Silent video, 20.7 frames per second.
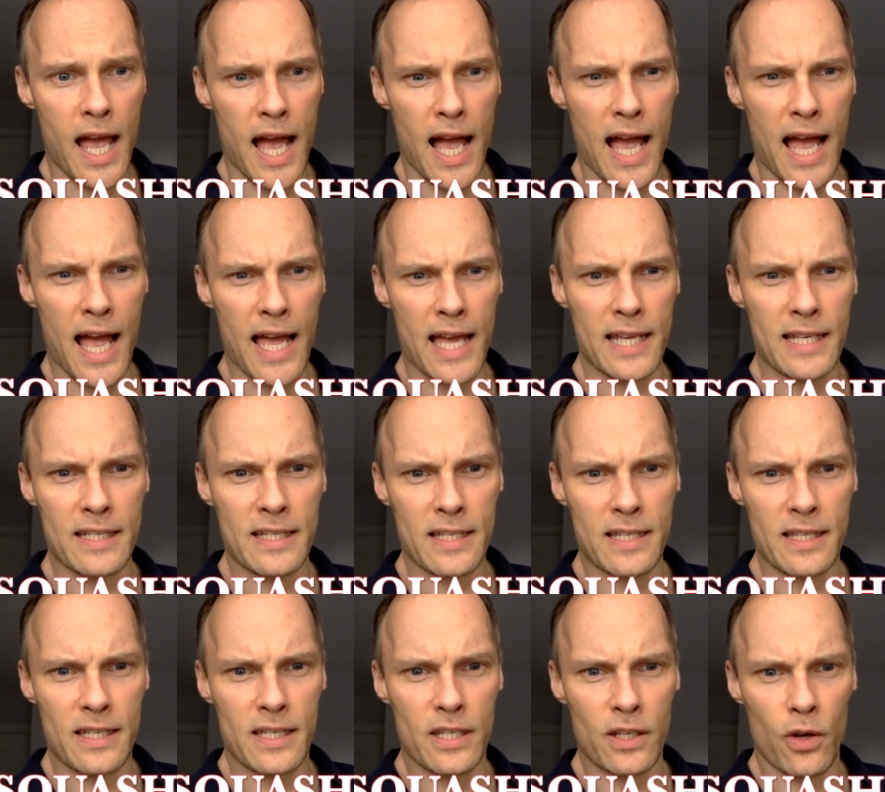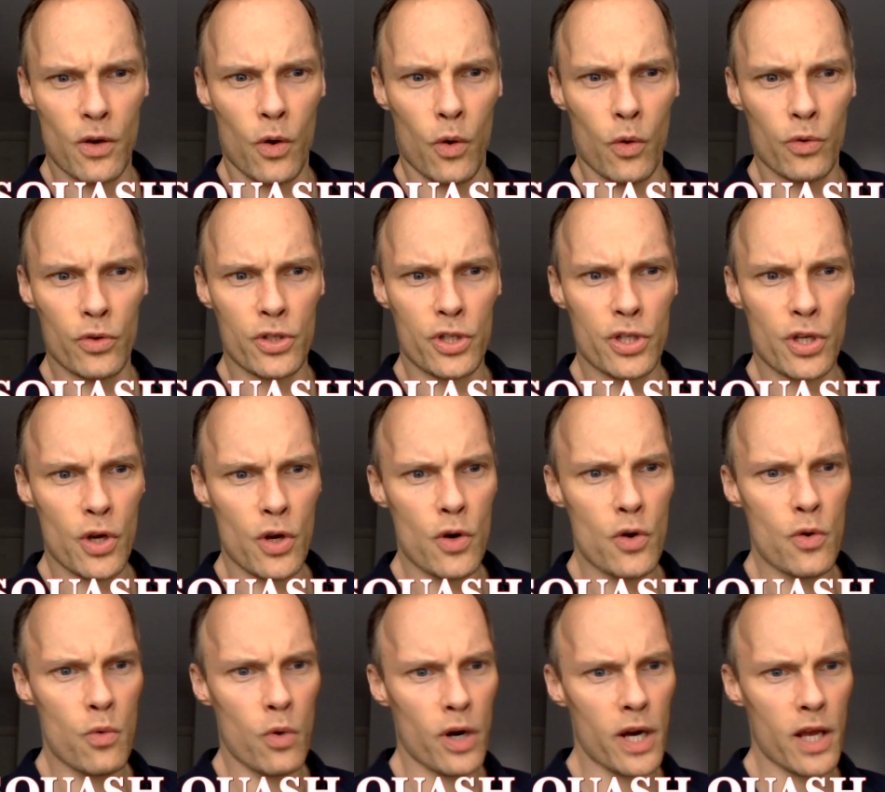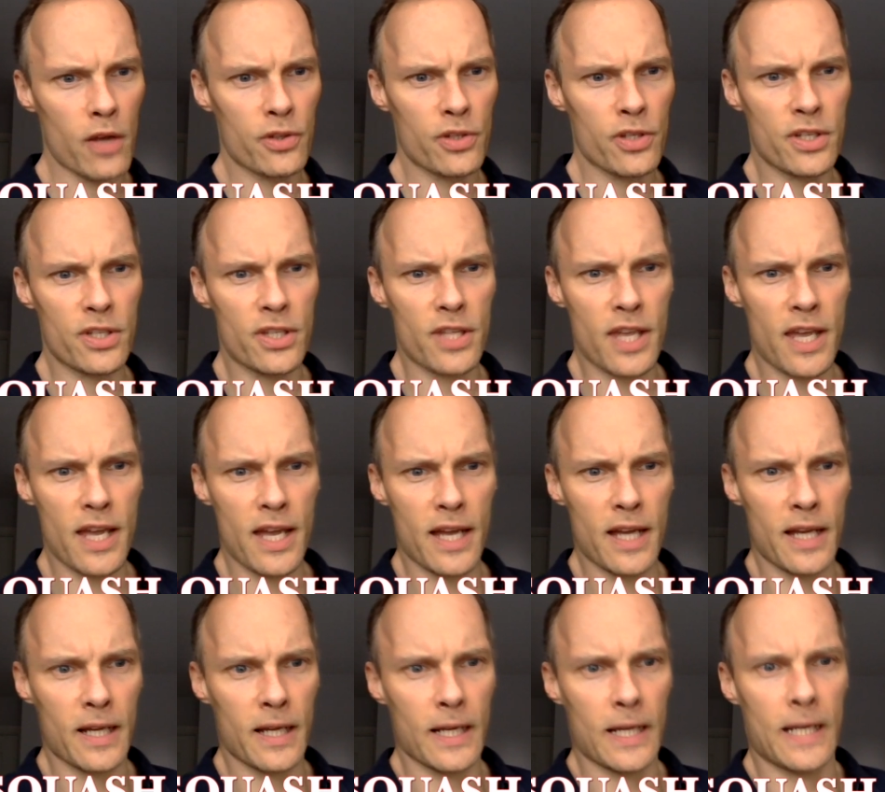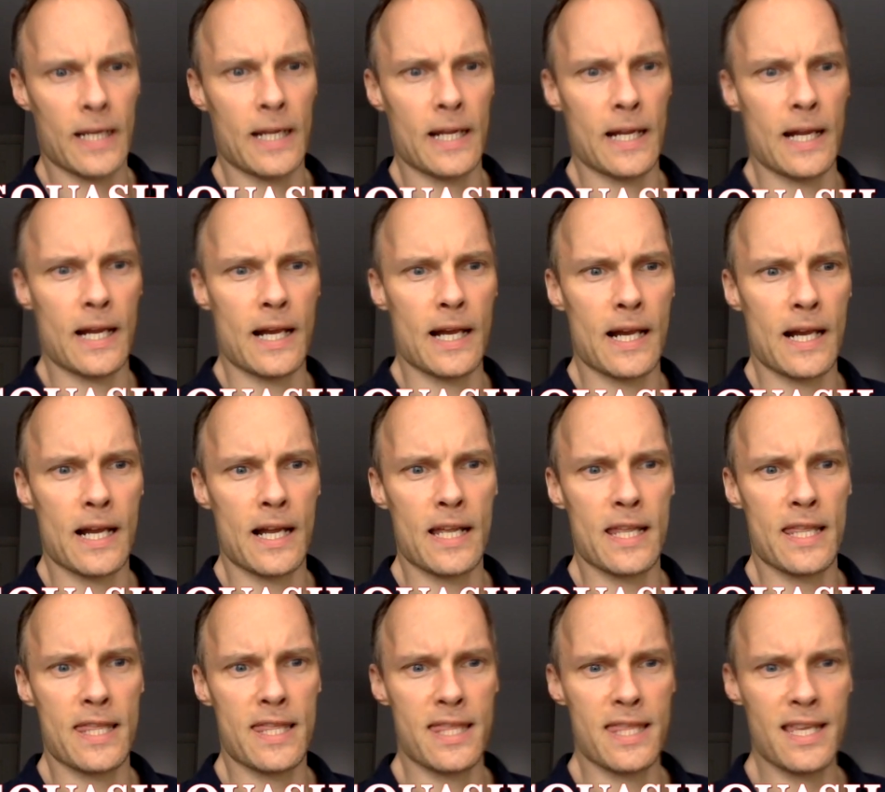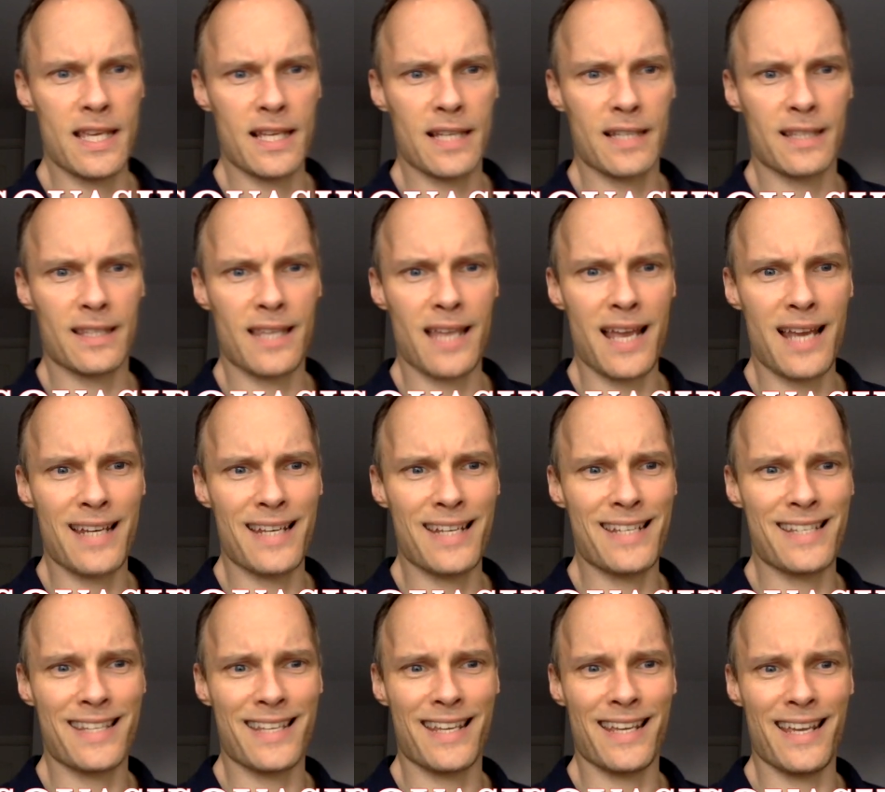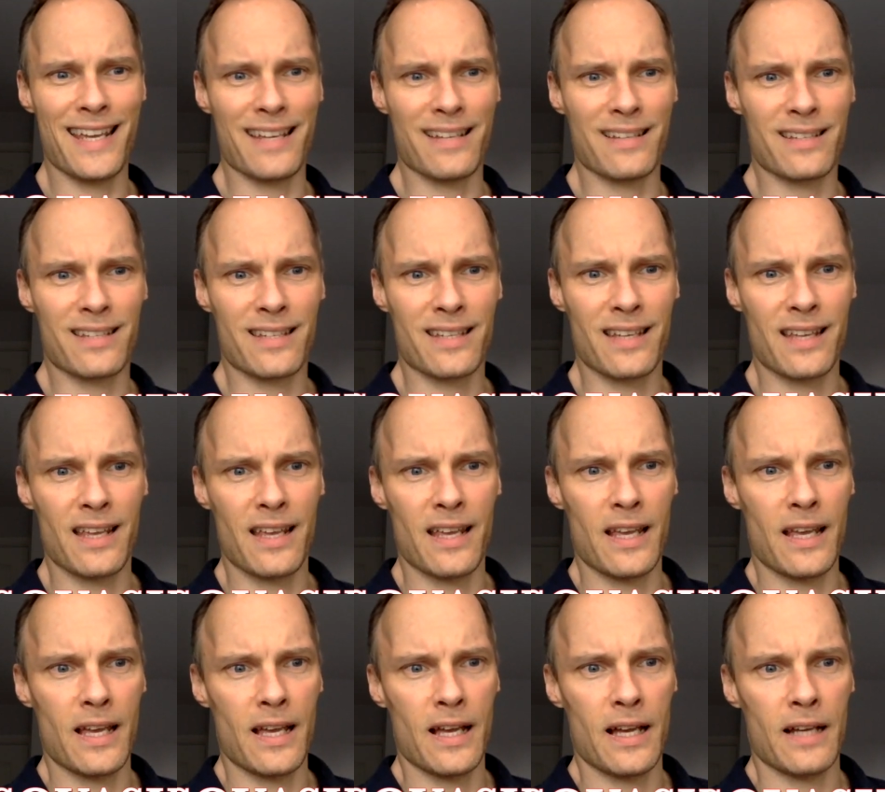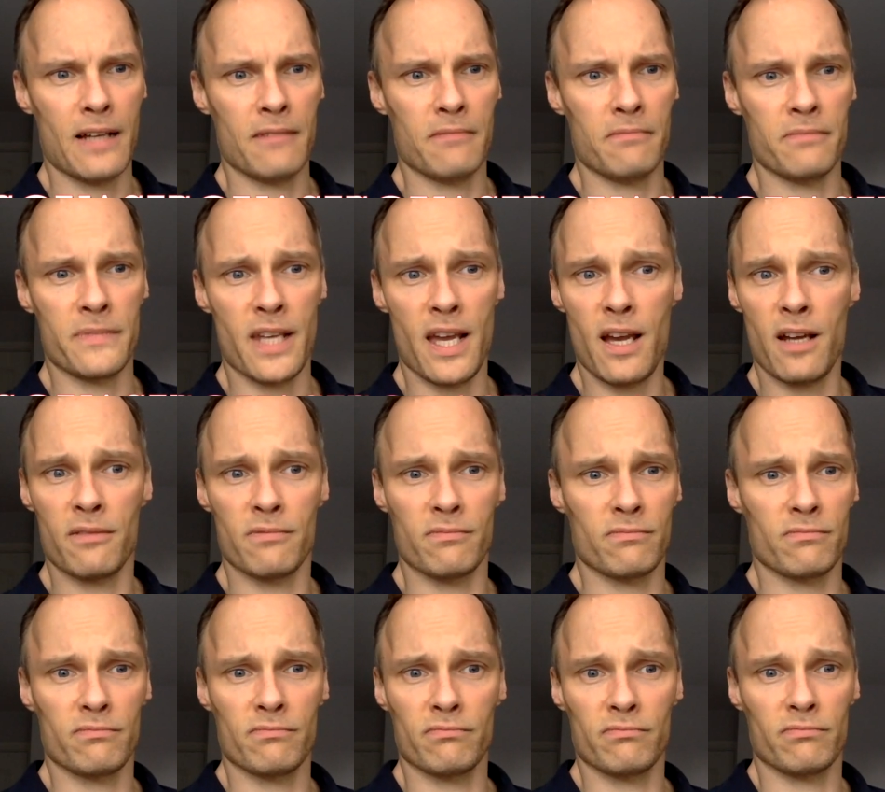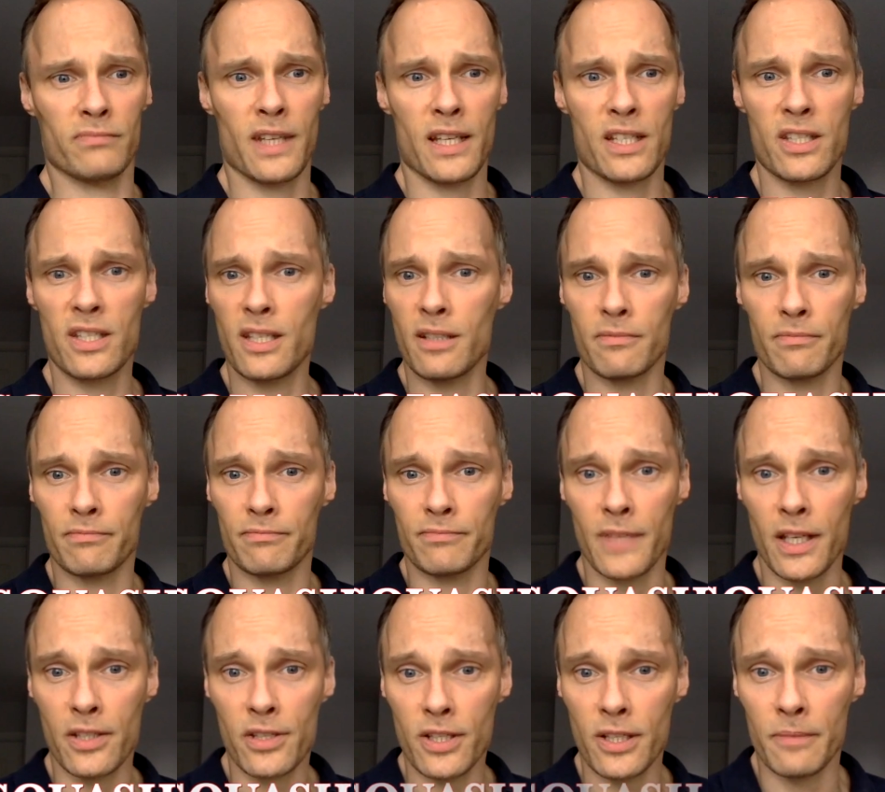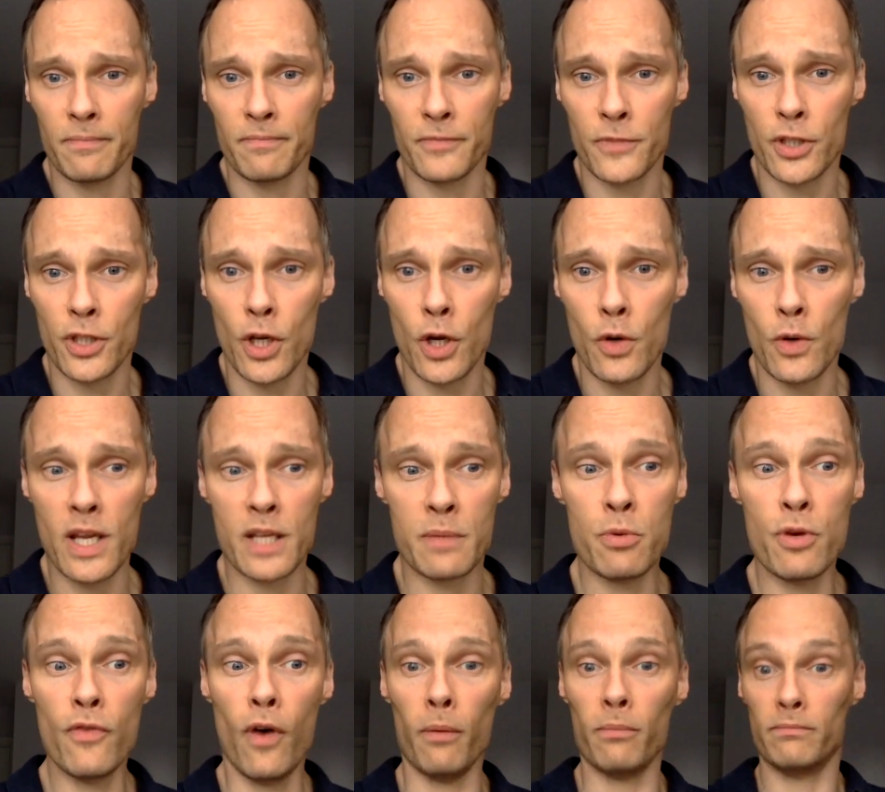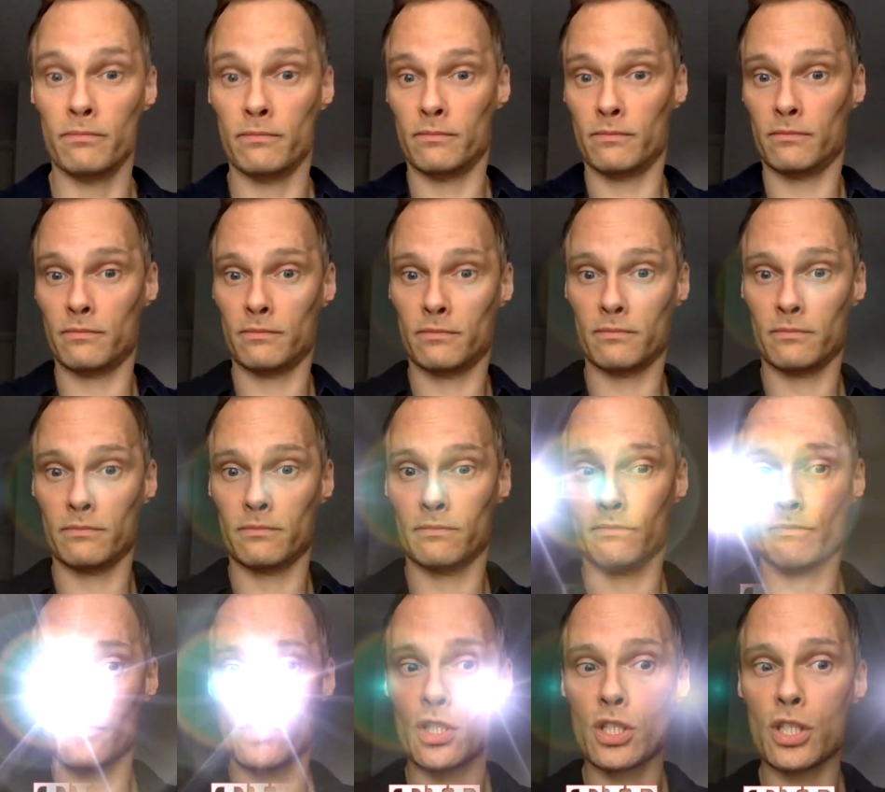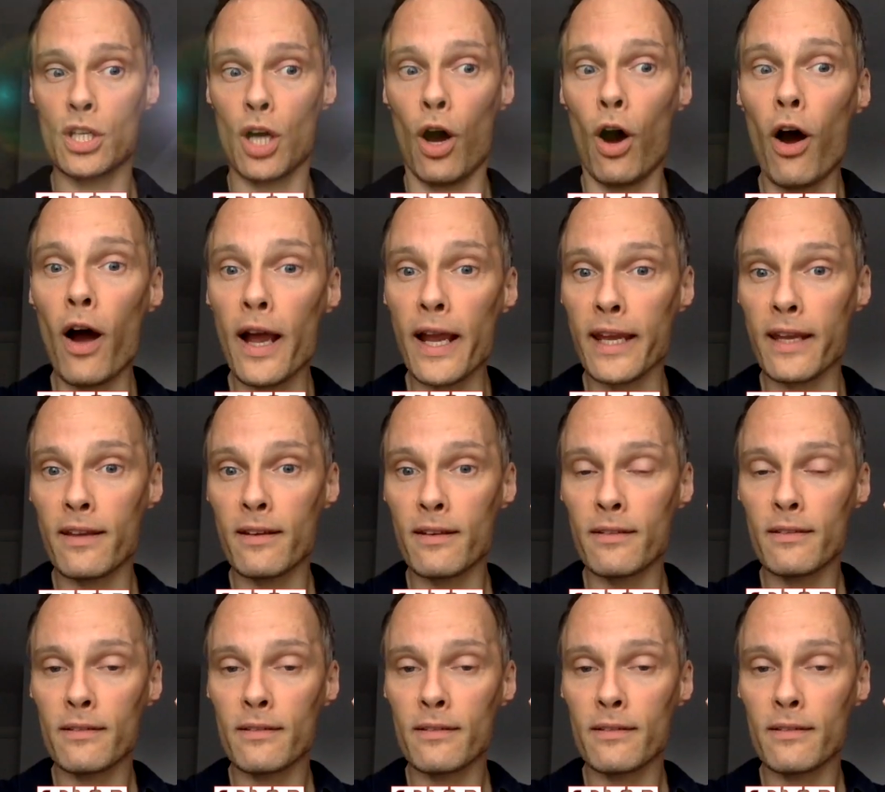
And also, what else is there? I think that is it. Yeah, that's it. So let's move on. Tie.